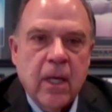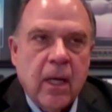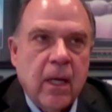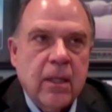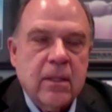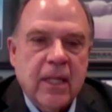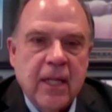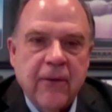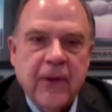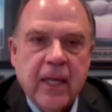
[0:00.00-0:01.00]
uh,
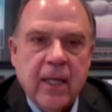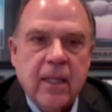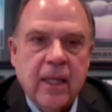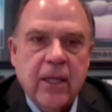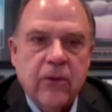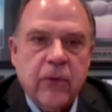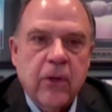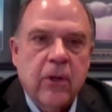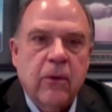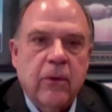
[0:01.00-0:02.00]
significantly
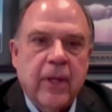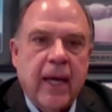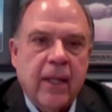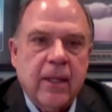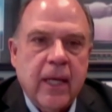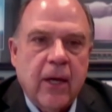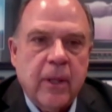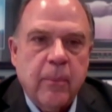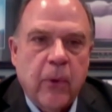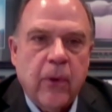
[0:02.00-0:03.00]
through the Allen
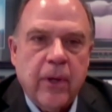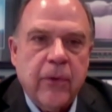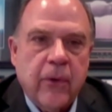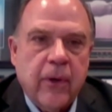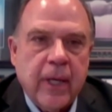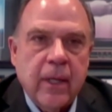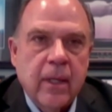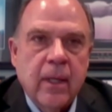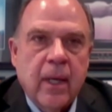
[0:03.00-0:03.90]
County Port Authority.